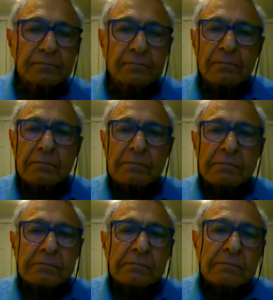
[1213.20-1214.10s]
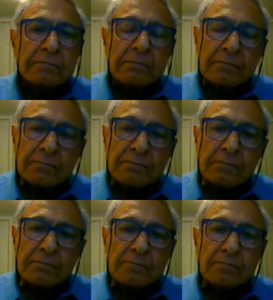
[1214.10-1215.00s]

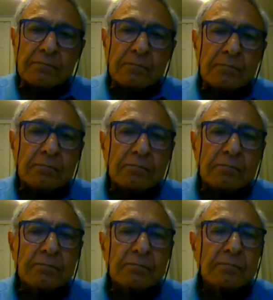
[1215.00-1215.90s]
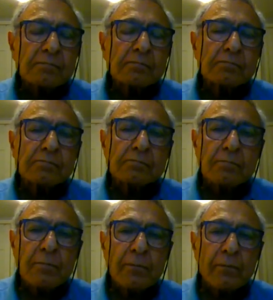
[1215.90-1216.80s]

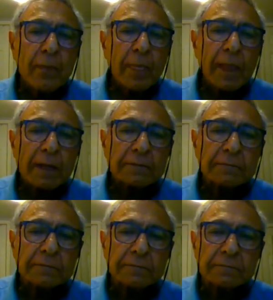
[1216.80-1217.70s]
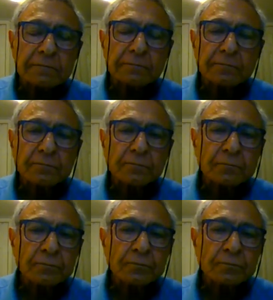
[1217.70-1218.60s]

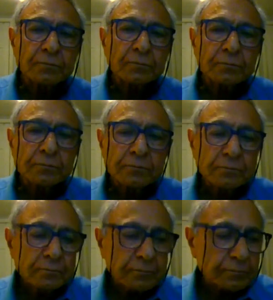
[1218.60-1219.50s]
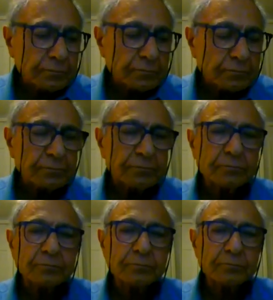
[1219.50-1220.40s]

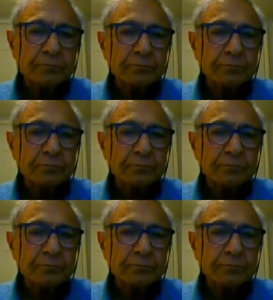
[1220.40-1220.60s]
(not speaking)